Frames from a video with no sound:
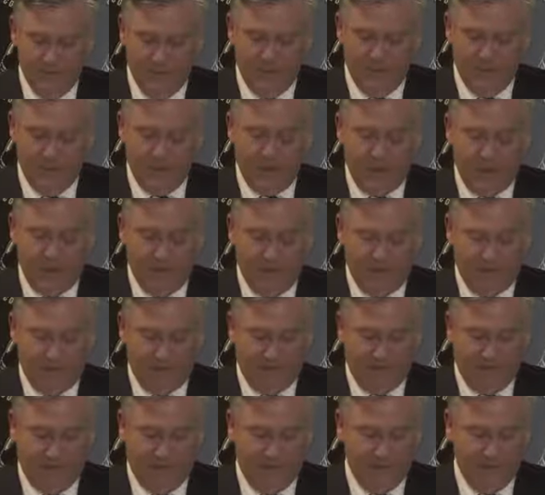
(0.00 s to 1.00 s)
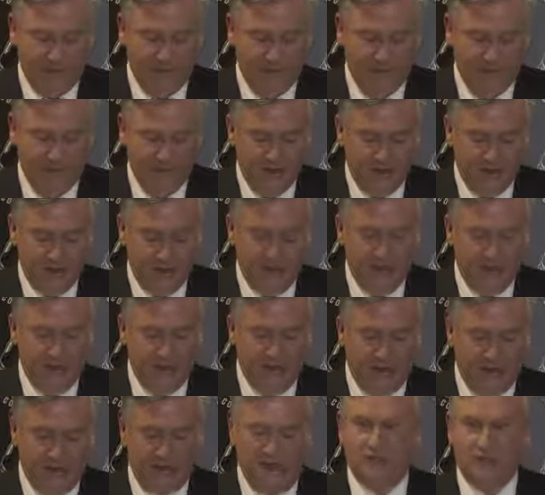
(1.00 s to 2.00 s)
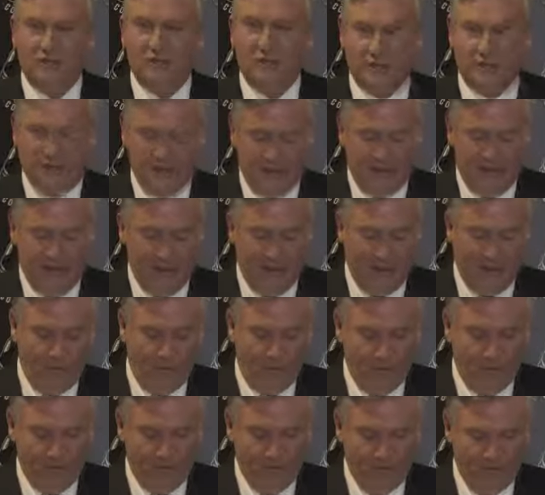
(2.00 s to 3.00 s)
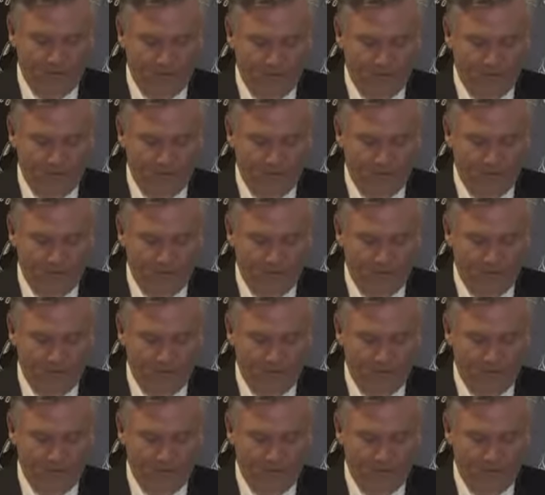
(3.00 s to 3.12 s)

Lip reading: winning the flag and helping to fashion the club we want.